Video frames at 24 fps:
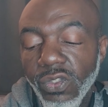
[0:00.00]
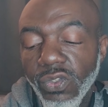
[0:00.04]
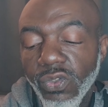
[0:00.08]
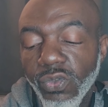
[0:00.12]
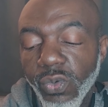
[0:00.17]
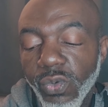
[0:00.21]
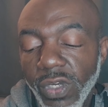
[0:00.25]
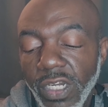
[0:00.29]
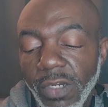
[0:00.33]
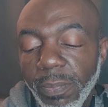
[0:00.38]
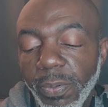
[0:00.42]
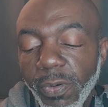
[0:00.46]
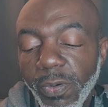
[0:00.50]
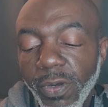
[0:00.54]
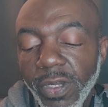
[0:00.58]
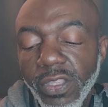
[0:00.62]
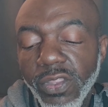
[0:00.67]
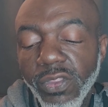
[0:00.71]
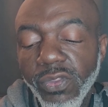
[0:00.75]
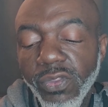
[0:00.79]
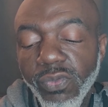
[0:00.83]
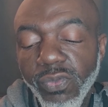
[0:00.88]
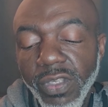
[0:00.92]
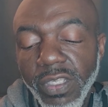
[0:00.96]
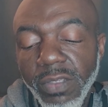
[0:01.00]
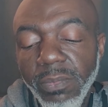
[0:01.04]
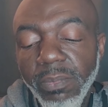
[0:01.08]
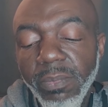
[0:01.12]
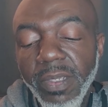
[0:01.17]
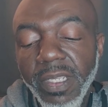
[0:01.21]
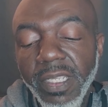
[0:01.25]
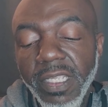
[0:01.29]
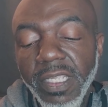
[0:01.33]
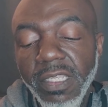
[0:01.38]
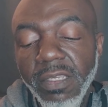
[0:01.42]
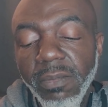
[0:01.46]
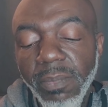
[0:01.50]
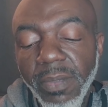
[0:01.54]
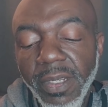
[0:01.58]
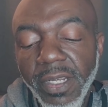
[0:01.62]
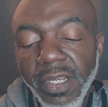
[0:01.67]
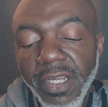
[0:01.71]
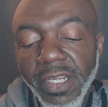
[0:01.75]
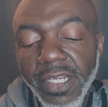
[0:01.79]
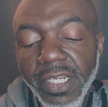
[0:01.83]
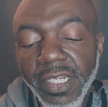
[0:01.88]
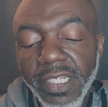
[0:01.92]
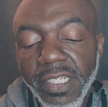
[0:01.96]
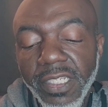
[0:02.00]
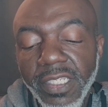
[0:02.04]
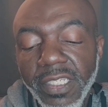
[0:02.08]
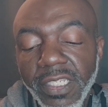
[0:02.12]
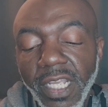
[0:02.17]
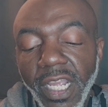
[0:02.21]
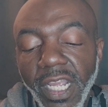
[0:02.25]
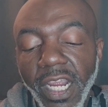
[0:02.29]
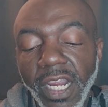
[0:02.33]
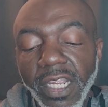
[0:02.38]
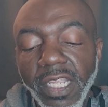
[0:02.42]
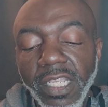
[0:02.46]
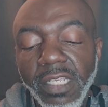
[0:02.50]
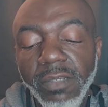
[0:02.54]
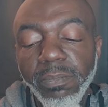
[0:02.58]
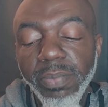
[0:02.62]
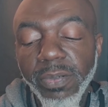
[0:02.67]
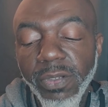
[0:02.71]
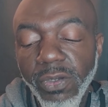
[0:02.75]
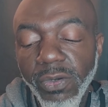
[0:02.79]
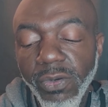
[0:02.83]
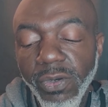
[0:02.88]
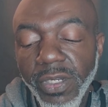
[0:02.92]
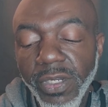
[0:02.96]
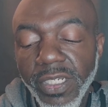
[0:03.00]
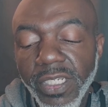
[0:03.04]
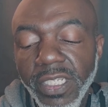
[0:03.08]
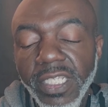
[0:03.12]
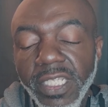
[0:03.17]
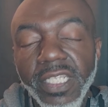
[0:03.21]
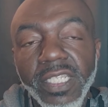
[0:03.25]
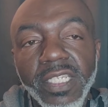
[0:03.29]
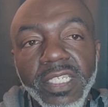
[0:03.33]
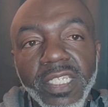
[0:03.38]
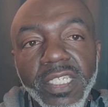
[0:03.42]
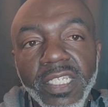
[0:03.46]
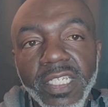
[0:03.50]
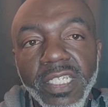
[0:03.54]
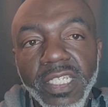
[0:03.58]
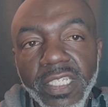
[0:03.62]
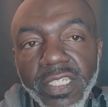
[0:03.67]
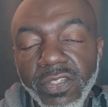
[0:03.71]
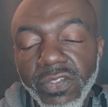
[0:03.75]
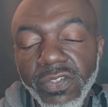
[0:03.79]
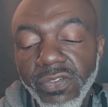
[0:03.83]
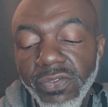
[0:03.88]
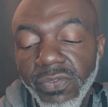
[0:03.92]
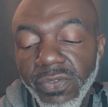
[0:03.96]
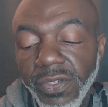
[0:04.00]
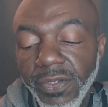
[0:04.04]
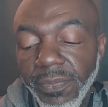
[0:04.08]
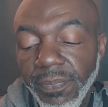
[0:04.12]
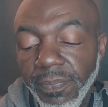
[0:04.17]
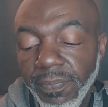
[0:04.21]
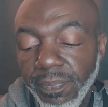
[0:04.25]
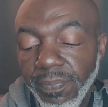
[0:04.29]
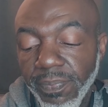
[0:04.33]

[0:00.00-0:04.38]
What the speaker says: 12.3 million Americans are employed in the industry.